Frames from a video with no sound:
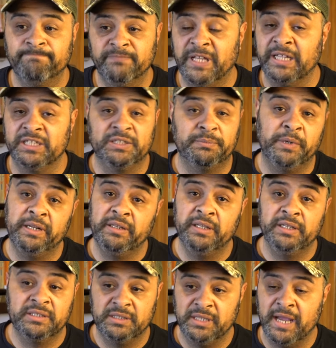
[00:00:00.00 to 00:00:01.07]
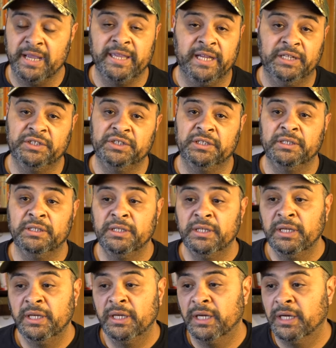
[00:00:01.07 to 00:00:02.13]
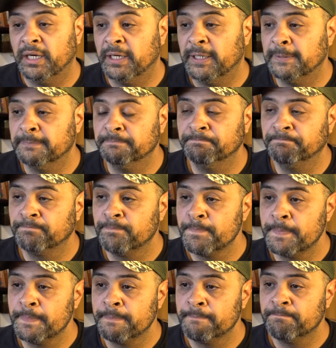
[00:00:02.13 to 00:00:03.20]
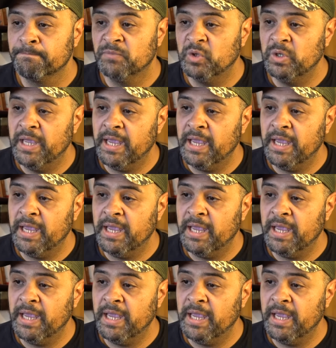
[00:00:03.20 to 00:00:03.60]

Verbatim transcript: not spread this, not catch it. Um, so